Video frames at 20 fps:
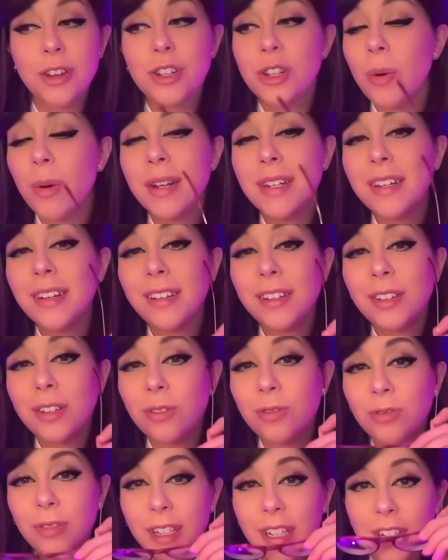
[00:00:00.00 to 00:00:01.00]
So I did a
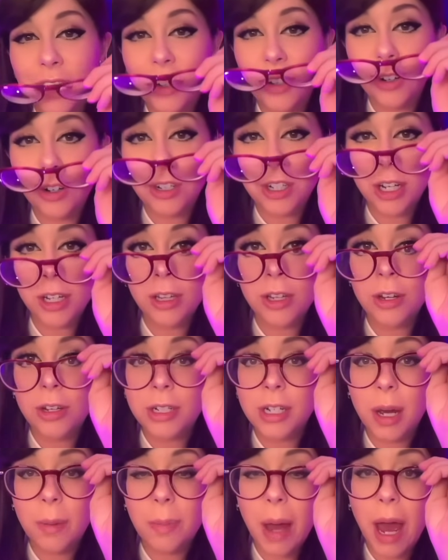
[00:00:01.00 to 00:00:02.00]
little research and
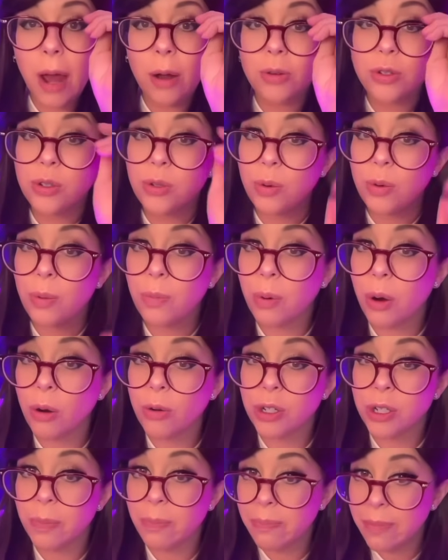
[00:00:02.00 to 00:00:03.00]
looked up how to
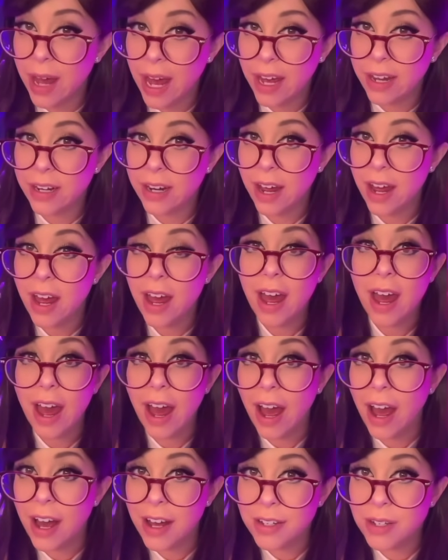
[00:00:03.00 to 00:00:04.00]
approach men
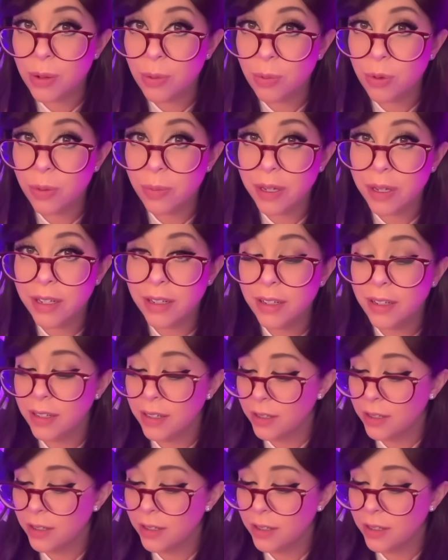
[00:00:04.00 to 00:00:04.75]
as a woman.